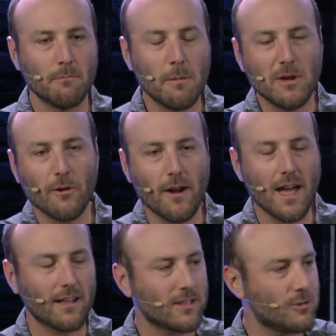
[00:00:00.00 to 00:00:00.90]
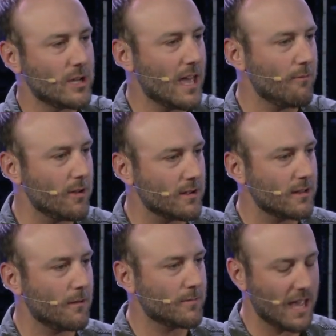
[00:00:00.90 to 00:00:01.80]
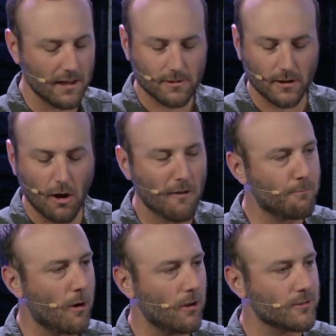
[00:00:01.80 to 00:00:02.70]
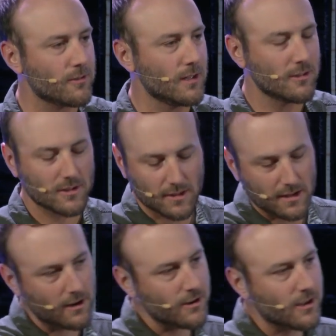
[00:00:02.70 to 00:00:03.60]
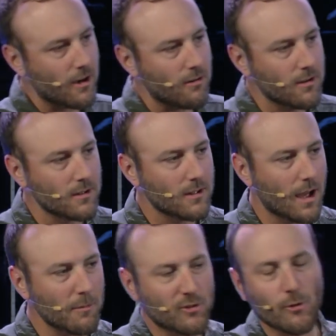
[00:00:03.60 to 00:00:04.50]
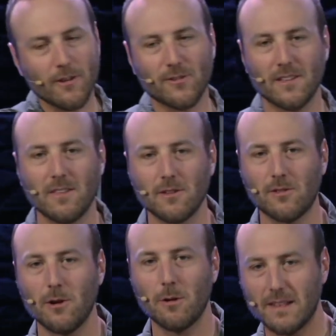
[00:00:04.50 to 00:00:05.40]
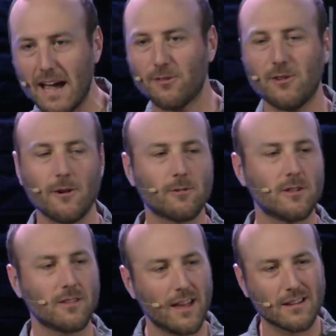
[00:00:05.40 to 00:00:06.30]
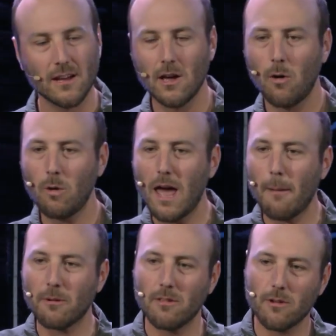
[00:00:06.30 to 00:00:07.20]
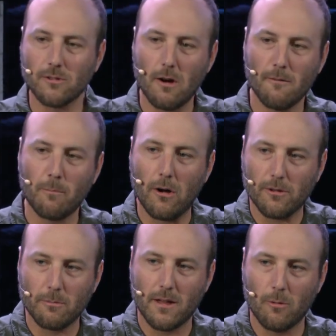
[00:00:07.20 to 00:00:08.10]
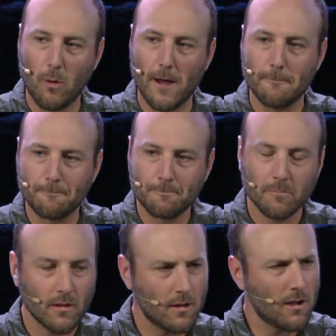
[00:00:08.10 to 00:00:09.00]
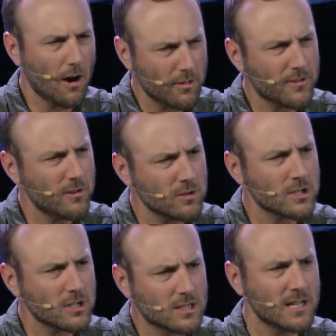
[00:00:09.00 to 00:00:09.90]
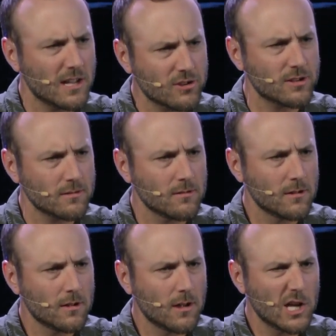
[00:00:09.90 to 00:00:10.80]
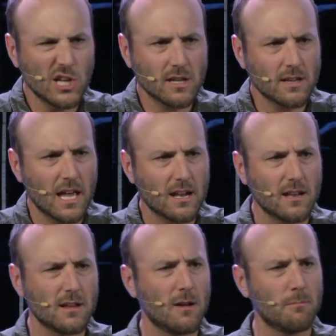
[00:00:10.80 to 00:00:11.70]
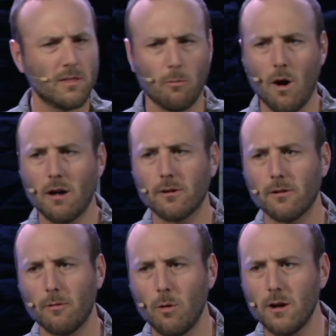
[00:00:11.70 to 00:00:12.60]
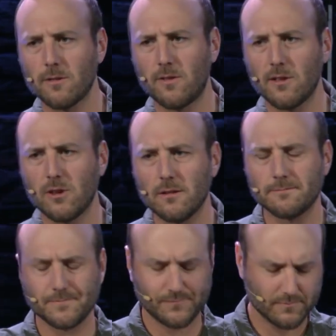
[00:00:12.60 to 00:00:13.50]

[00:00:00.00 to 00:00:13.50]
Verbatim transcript: maybe your aunt, she gave you a, a case of golf balls. She said, Here you go. I'm entrusting these to you. And next year, she's like, What happened to those golf balls, by the way? Are they still in good condition? You didn't hit any of them in the water or the woods, did you?